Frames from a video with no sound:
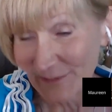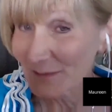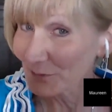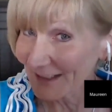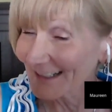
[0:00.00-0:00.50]

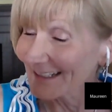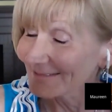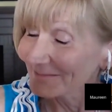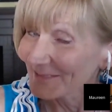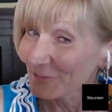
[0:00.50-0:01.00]
But I bring it
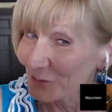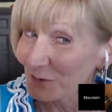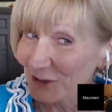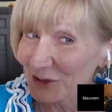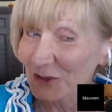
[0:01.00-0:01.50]
in if
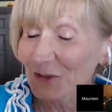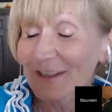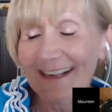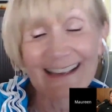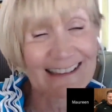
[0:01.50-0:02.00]
they're willing to
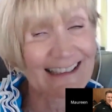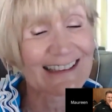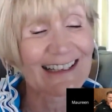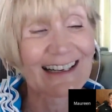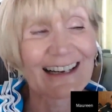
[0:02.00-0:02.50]
do it, and I
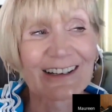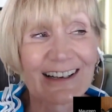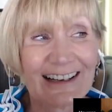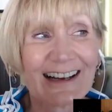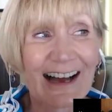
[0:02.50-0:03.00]
sense they
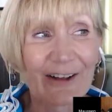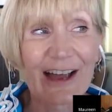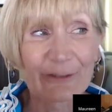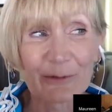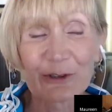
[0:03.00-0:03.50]
are.
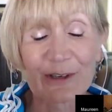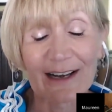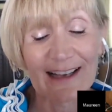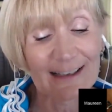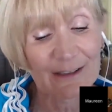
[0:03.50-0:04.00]
I'll have them
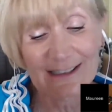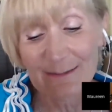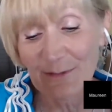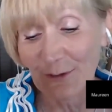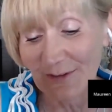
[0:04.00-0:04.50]
do it. I had a
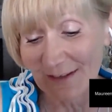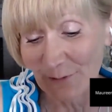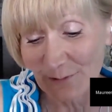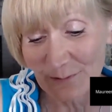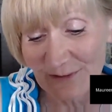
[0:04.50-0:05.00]
team though that
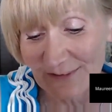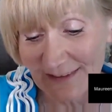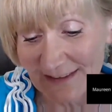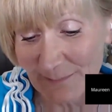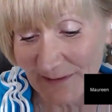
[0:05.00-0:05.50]
I worked with
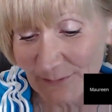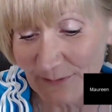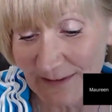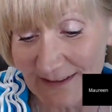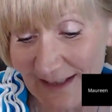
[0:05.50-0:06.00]
recently, and the
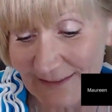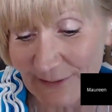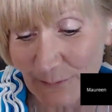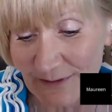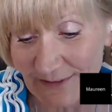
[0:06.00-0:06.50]
best we could get out
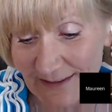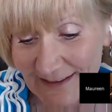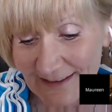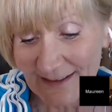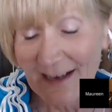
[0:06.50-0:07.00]
of it was,
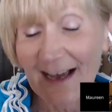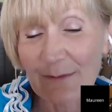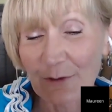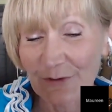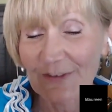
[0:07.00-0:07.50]

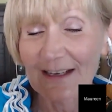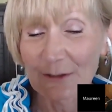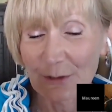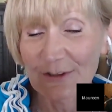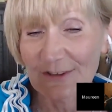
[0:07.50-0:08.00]
I will say
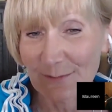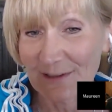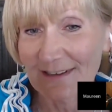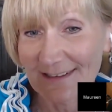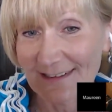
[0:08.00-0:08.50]
hello to
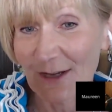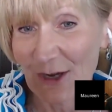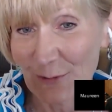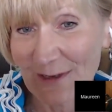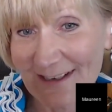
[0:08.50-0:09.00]
someone else in
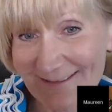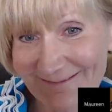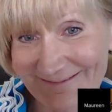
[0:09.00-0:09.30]
the hallway.